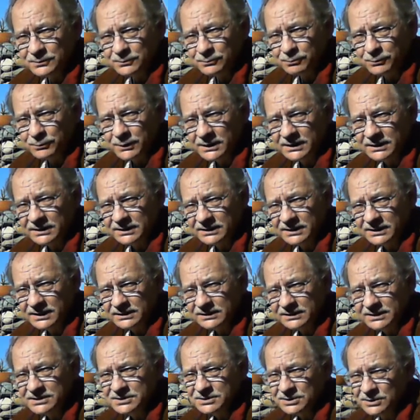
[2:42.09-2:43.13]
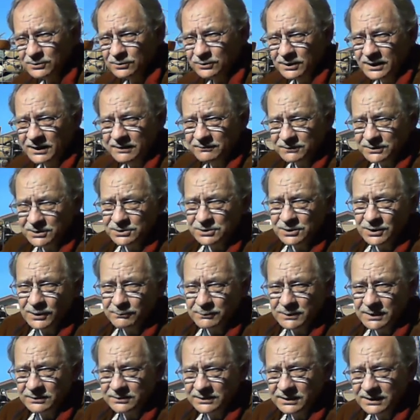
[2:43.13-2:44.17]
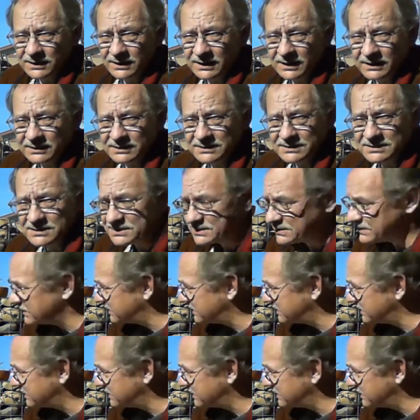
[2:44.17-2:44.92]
but at least you don't have to chop down the cactus to